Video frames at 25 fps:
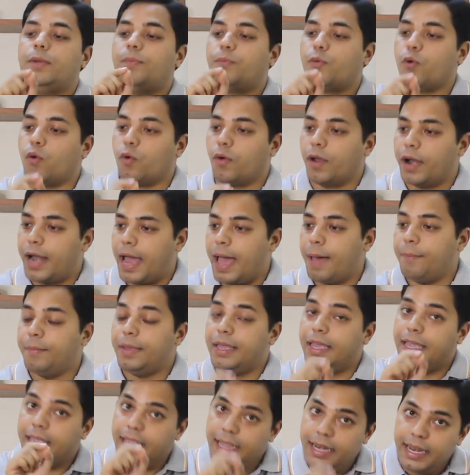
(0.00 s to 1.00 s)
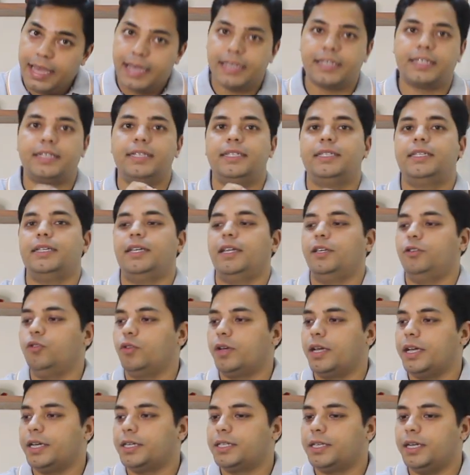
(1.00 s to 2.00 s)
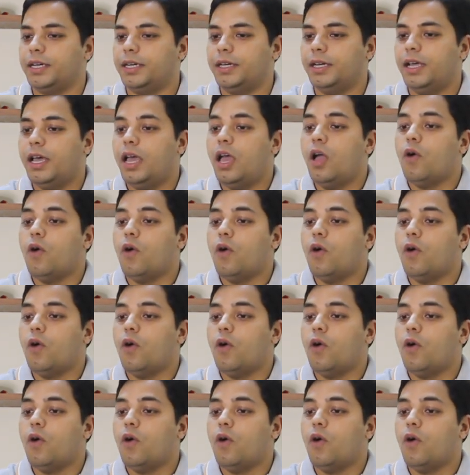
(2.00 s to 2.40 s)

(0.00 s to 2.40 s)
program in extension education